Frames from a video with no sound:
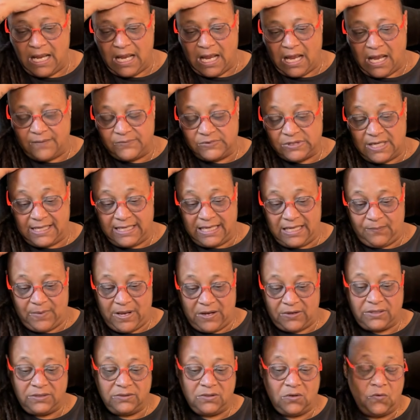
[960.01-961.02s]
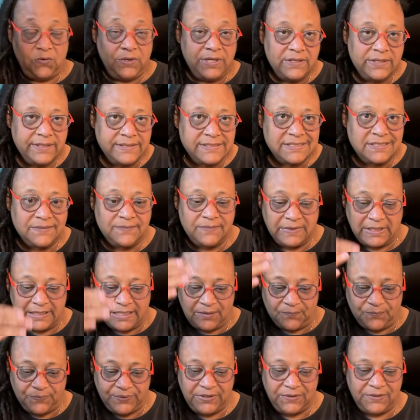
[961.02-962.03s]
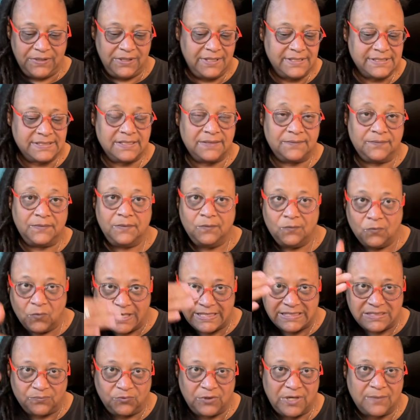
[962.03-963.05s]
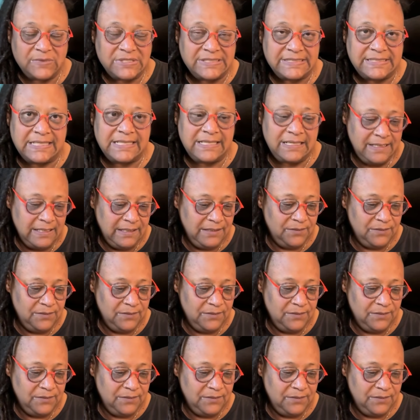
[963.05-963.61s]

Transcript: I'm talking about colonialism, imperialism, white supremacy,